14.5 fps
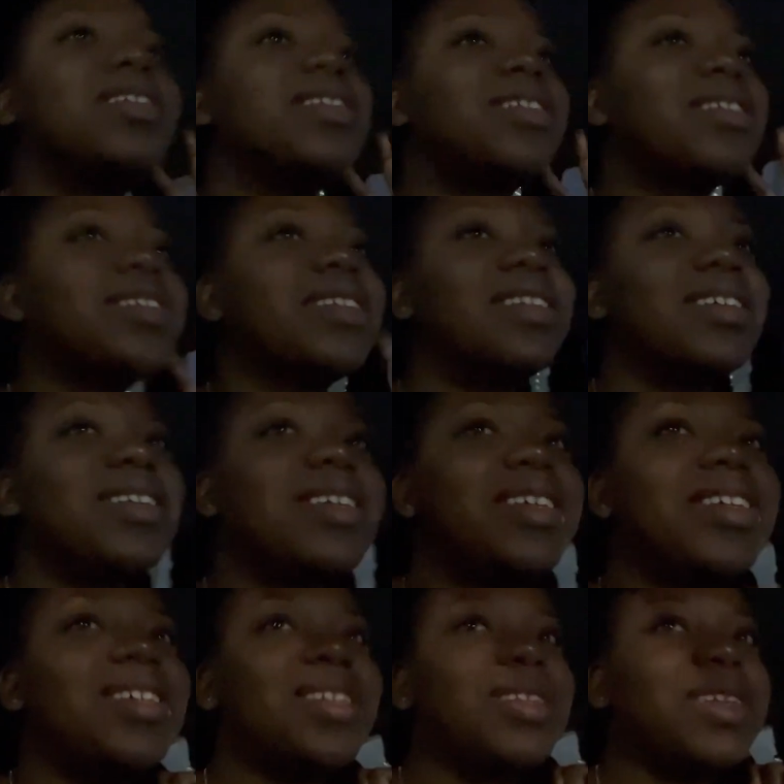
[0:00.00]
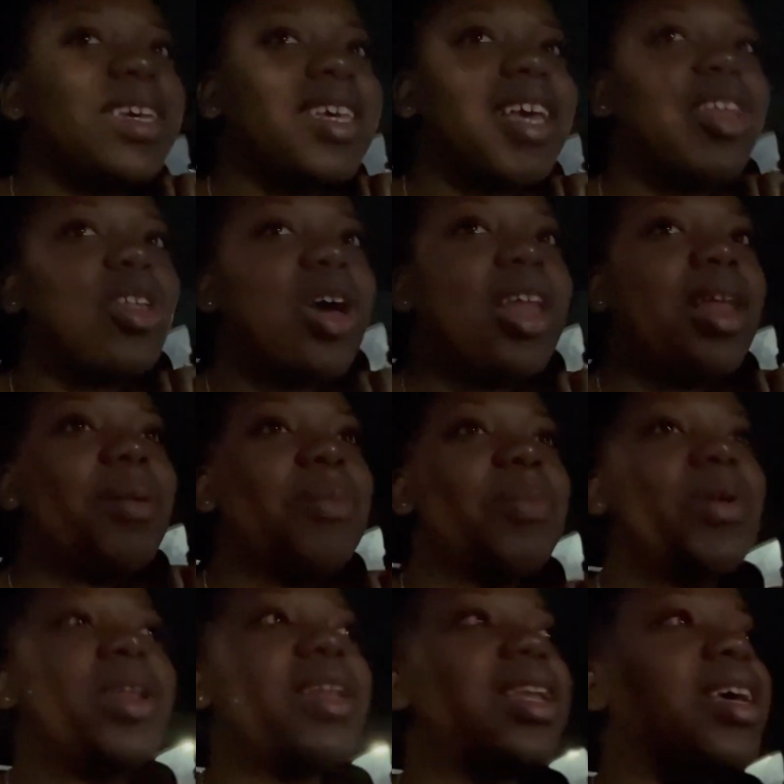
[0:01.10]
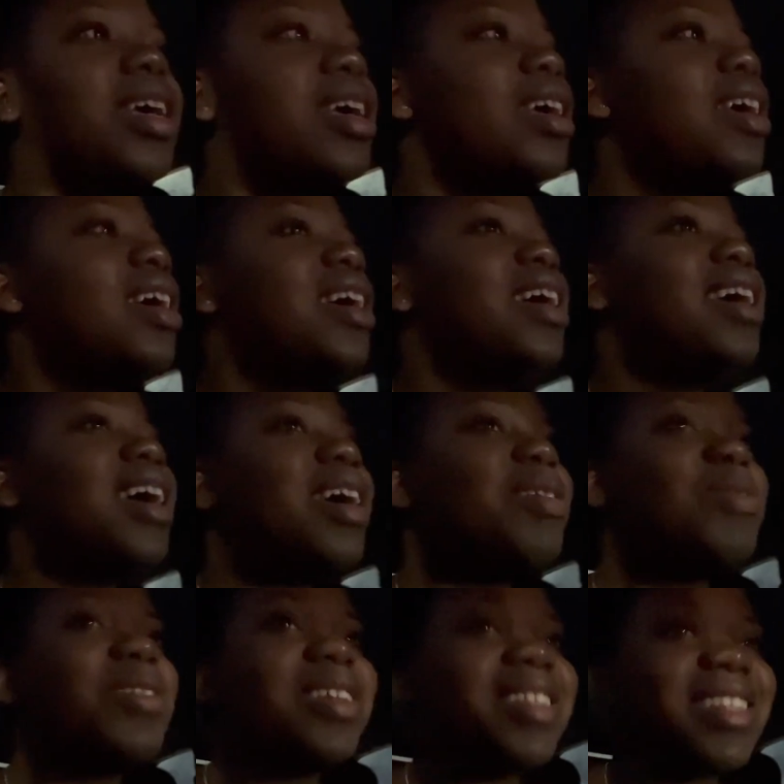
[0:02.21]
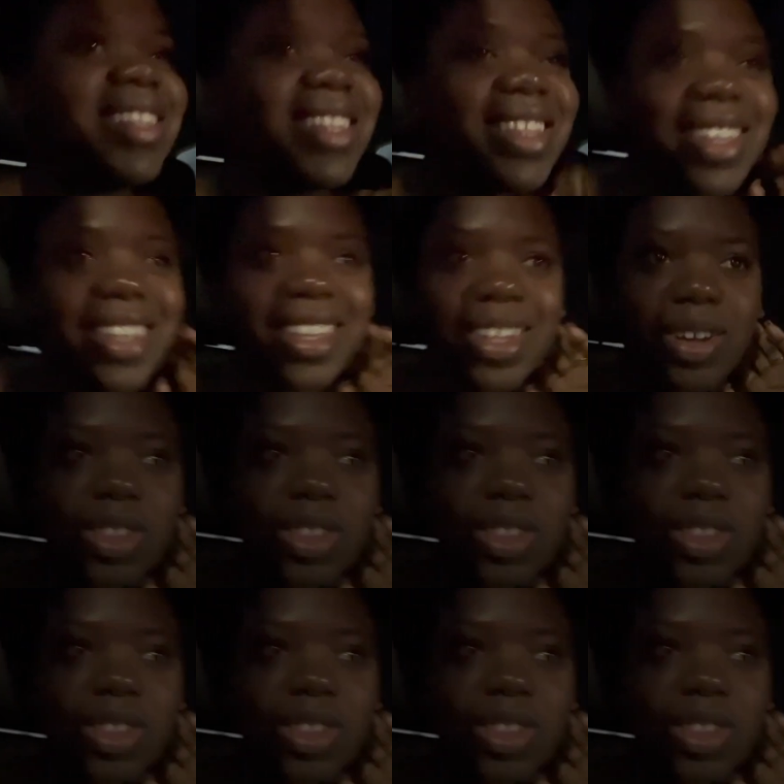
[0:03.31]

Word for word: So I catch y'all up when I reach.